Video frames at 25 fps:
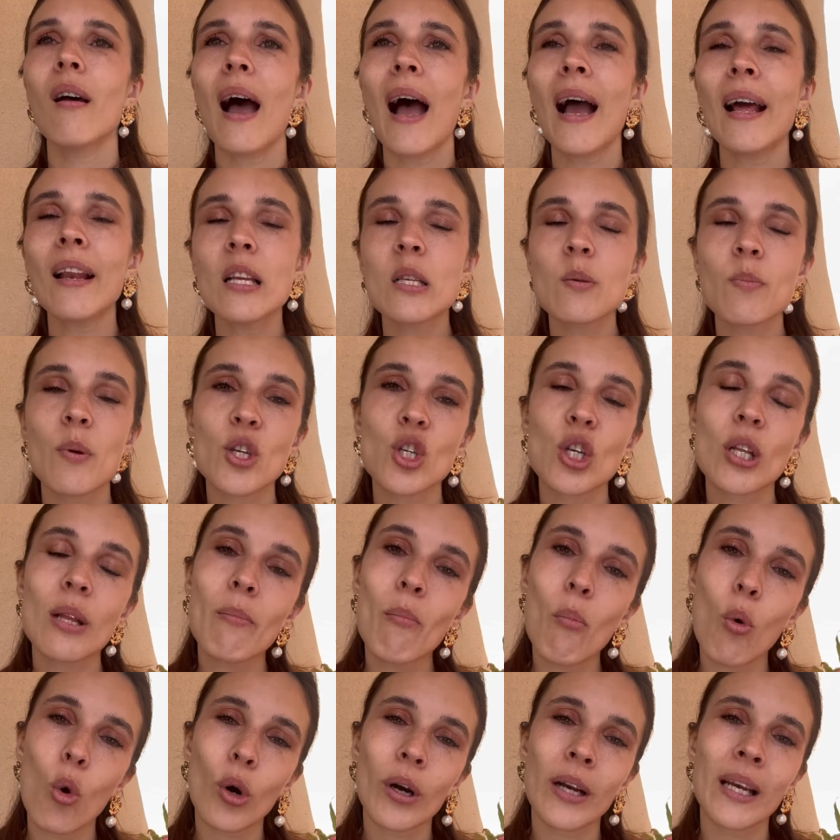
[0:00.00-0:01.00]
And especially
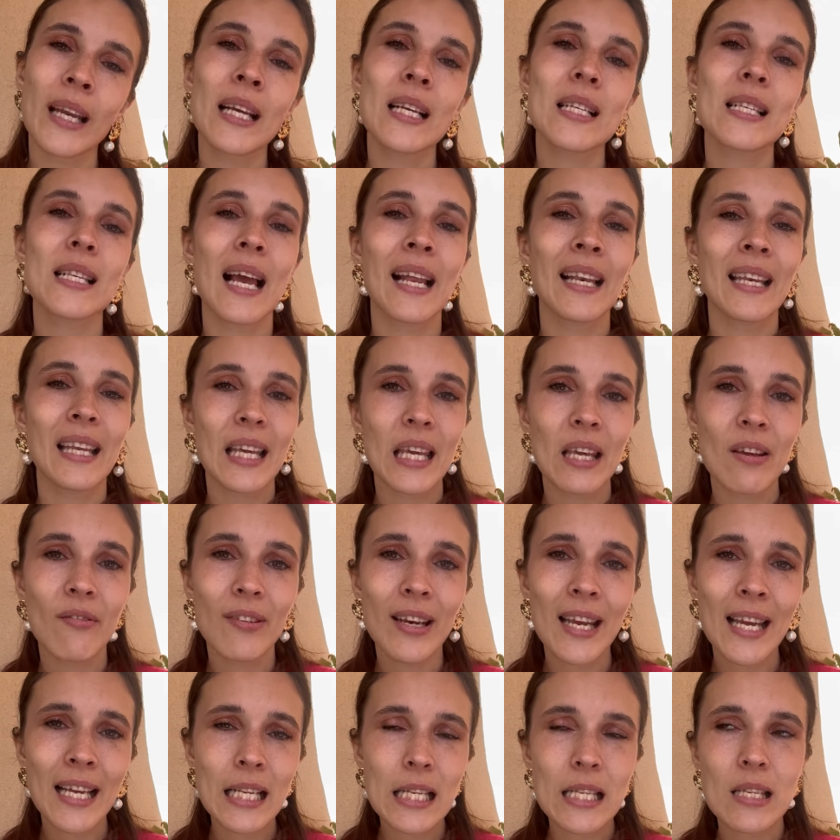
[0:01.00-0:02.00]
mornings and
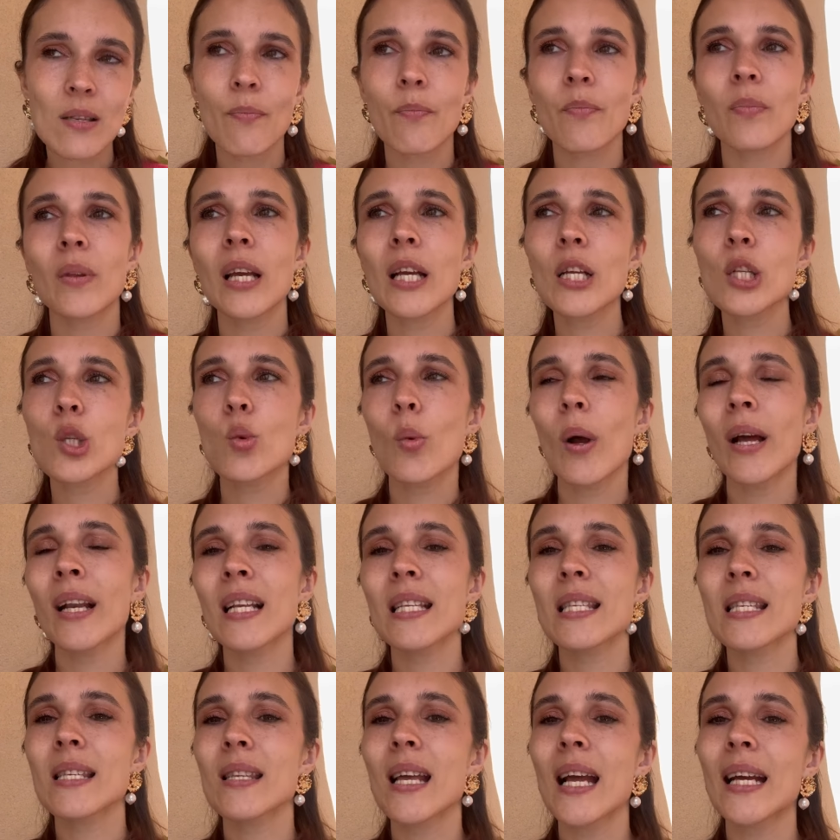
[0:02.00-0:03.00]
evenings, it's when
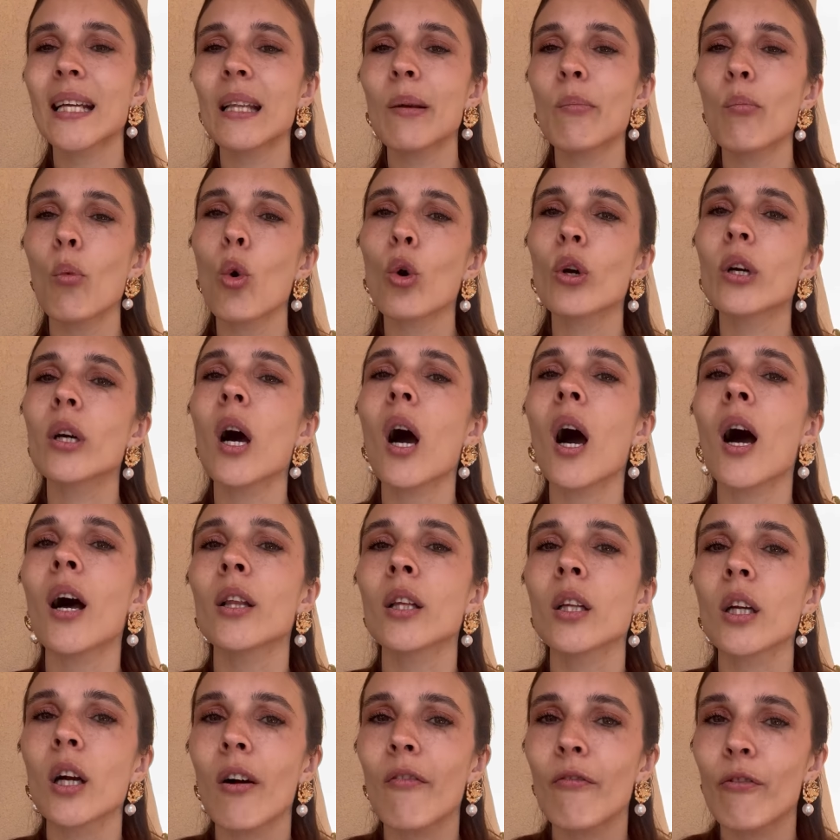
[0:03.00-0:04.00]
it's slightly more
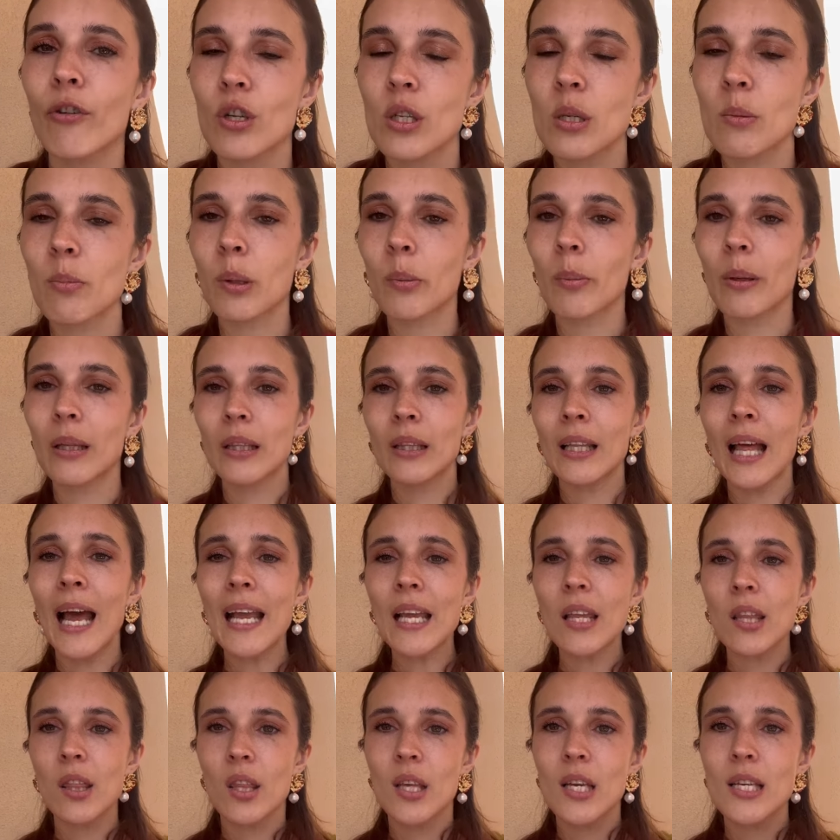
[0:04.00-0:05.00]
uncomfortable. But
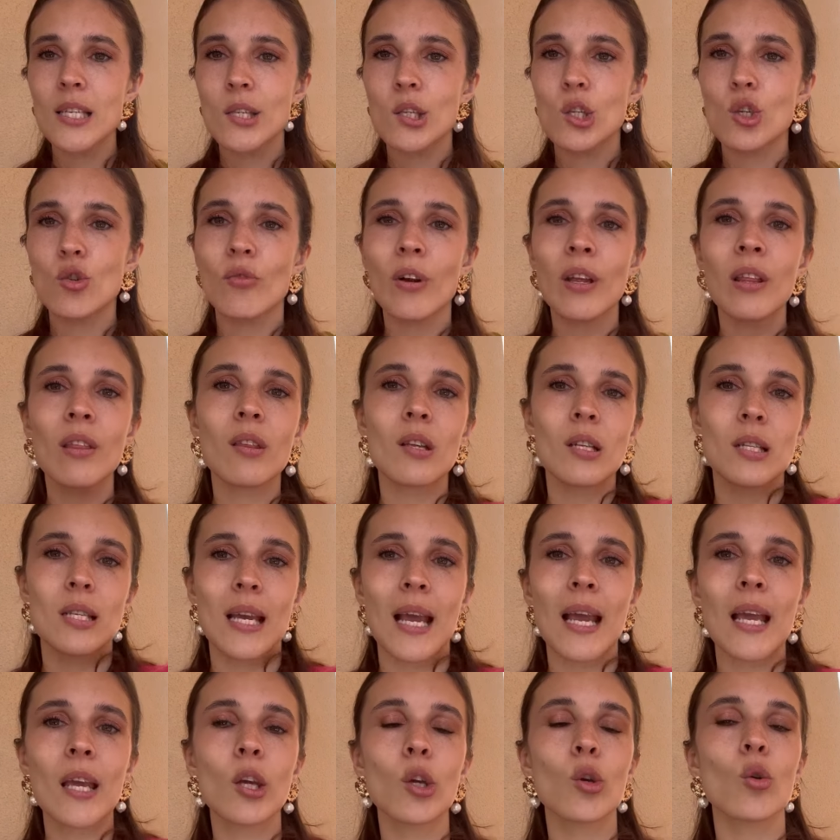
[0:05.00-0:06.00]
like this, during the
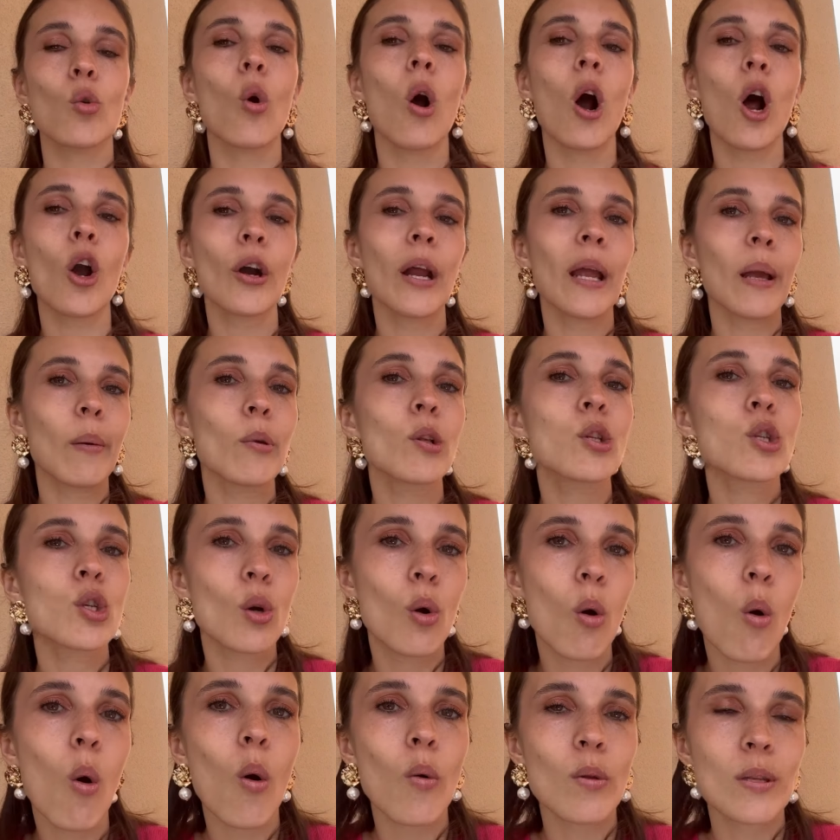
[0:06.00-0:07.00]
day, you are able to
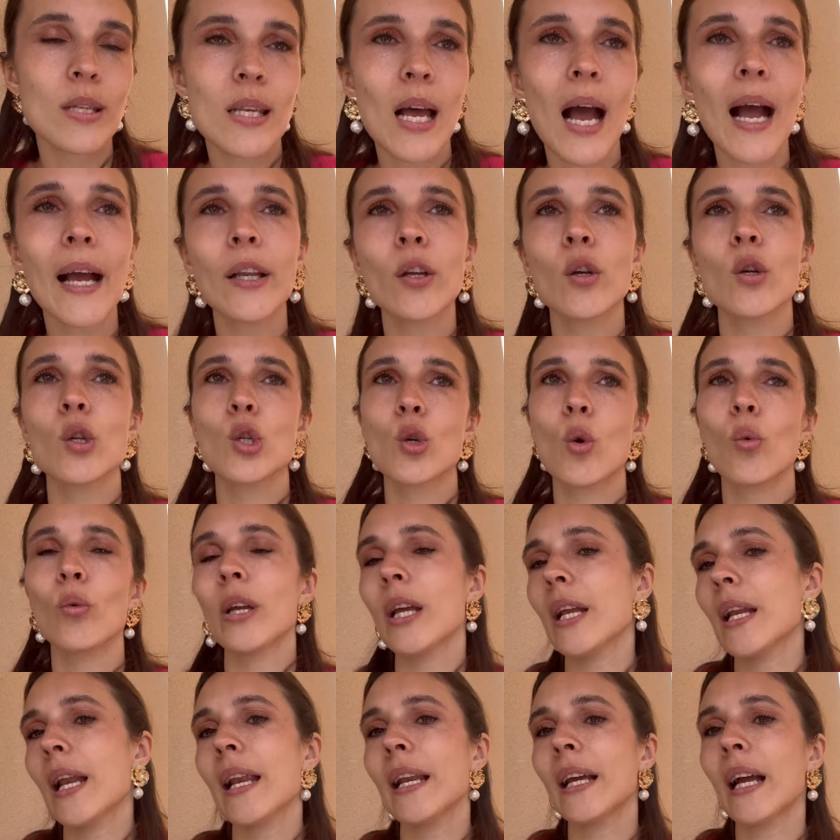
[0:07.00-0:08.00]
go outside. You don't
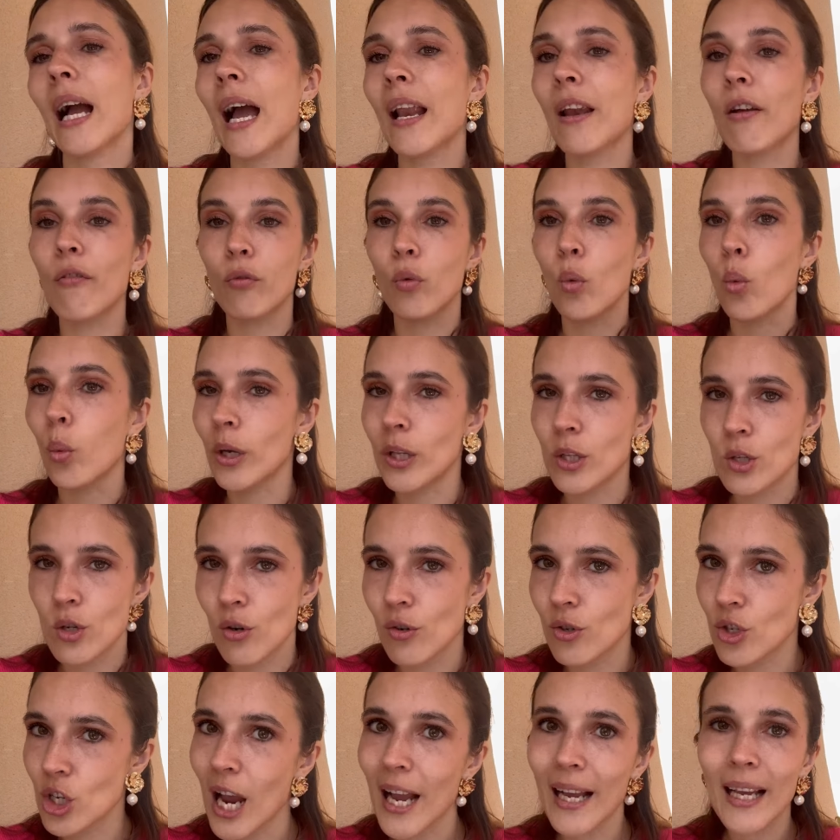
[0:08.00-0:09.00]
need any kind of
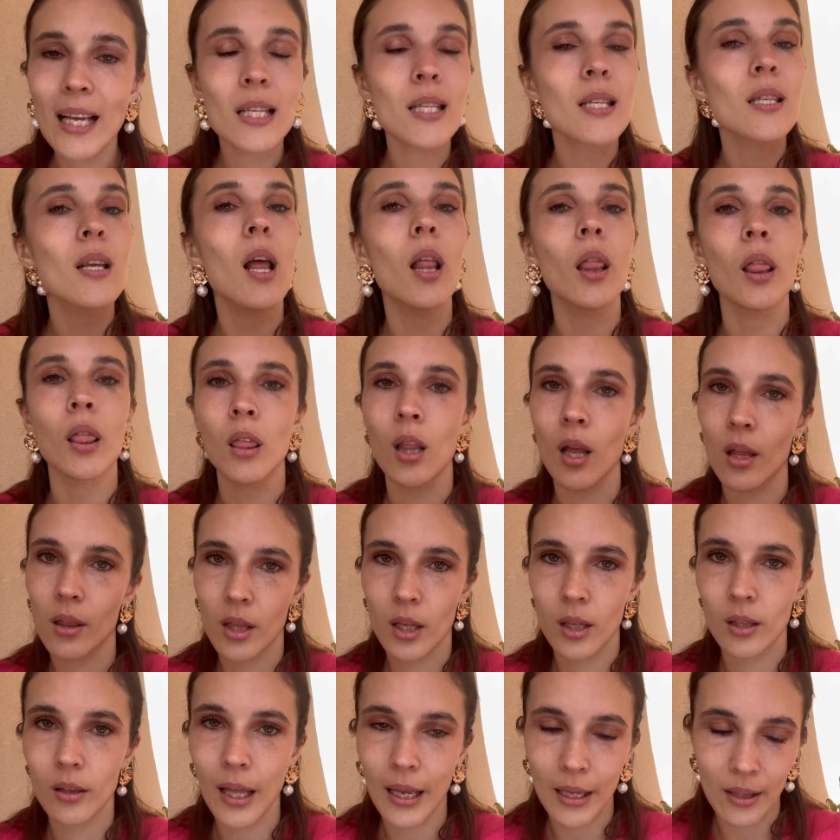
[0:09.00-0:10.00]
winter jackets,
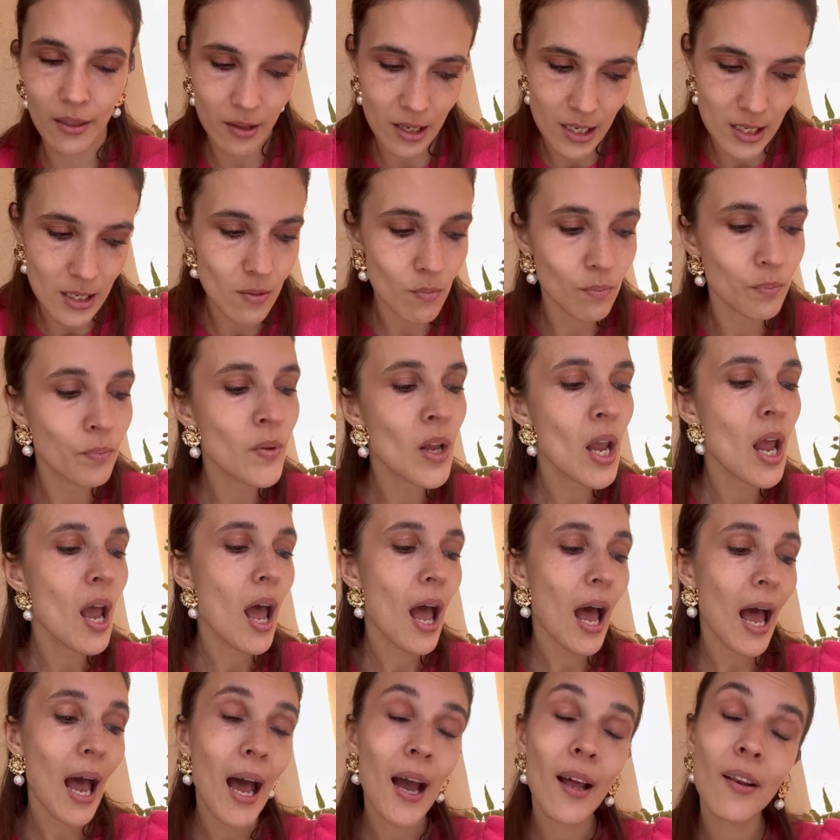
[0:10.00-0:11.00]
nothing like this.
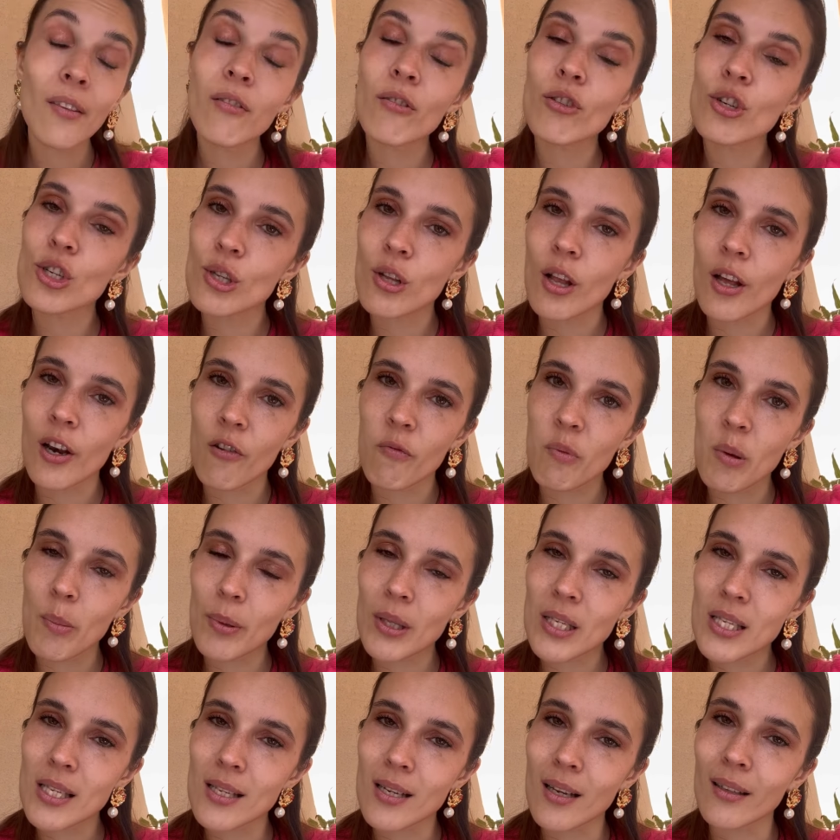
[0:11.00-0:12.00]
And there's a lot of
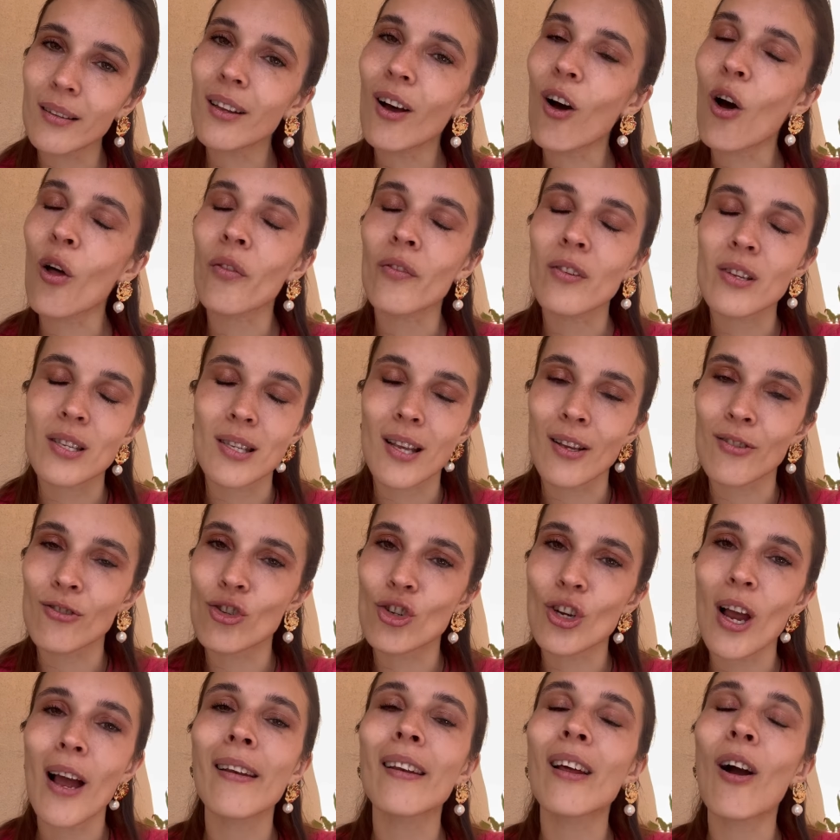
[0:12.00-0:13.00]
people still on the
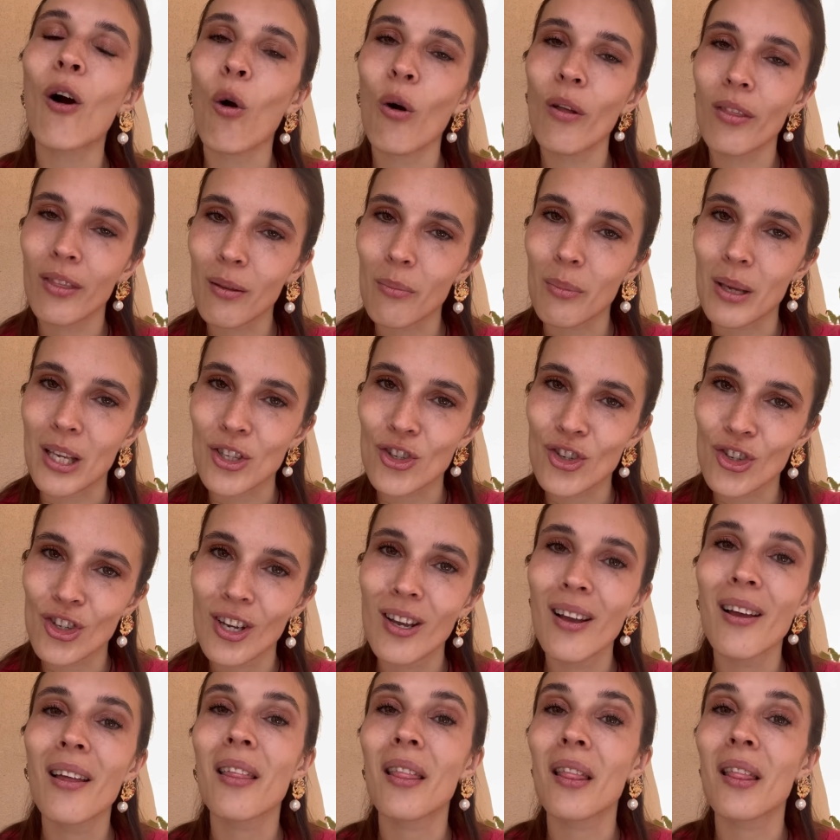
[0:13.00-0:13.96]
sunshine on the beach,